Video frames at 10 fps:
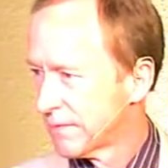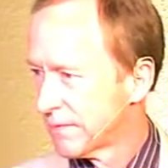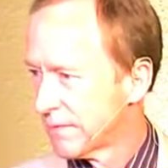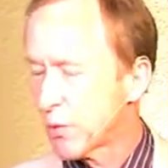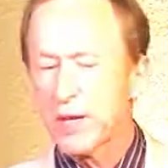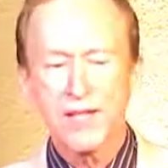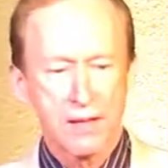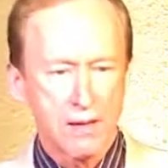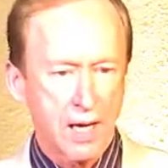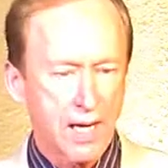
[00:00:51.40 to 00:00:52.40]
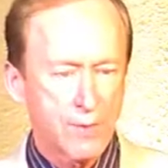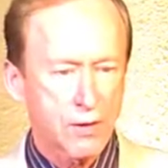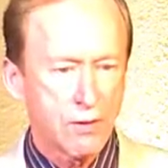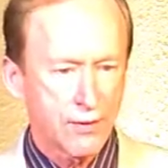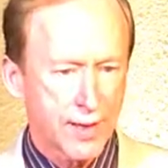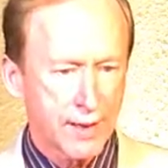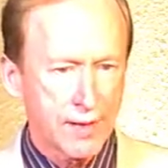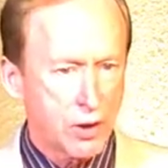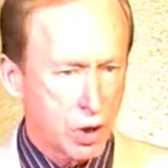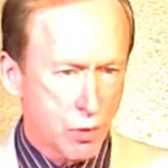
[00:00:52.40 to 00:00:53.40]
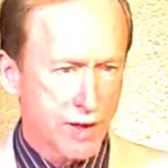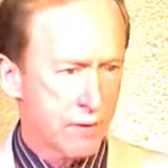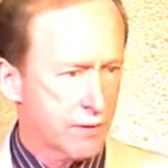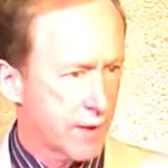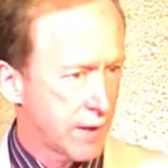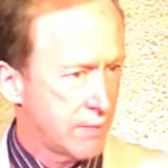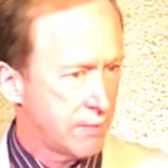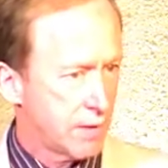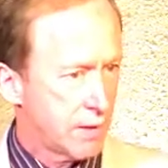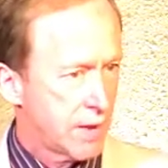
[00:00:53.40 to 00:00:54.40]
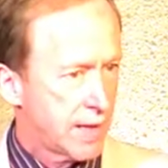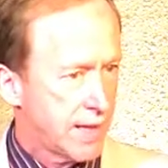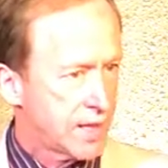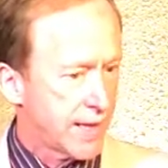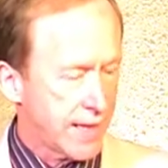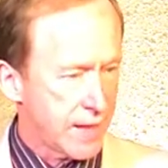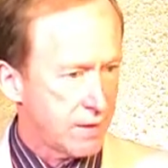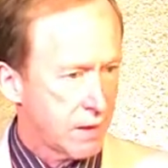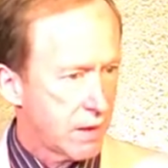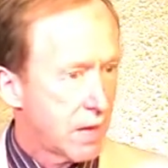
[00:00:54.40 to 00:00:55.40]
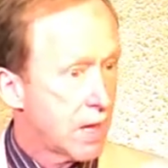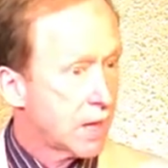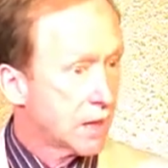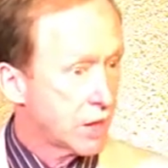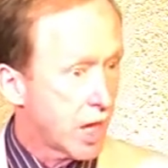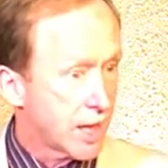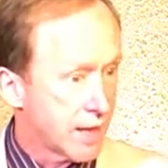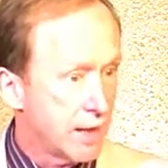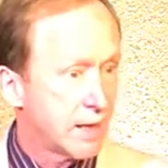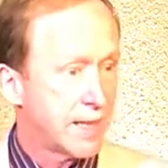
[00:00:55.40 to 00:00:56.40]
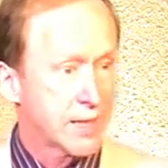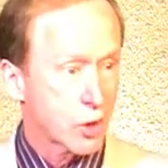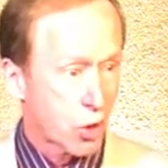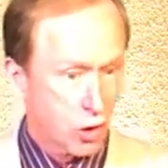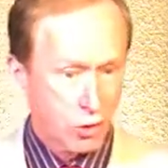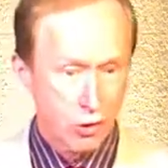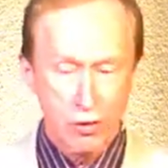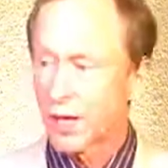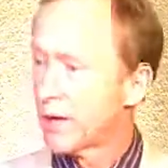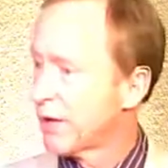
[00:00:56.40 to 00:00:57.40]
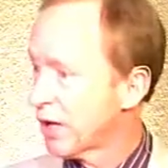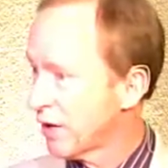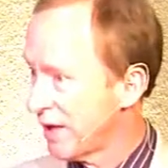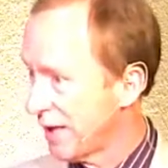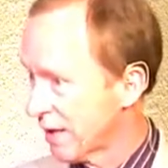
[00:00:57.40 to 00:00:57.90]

the reason I am so fine and you are so fine is that God is all there is.